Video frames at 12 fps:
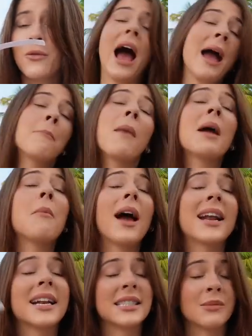I, my
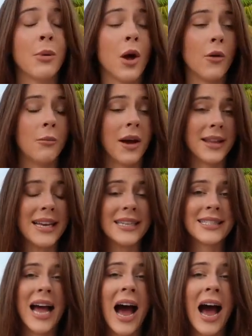mind is blown by this.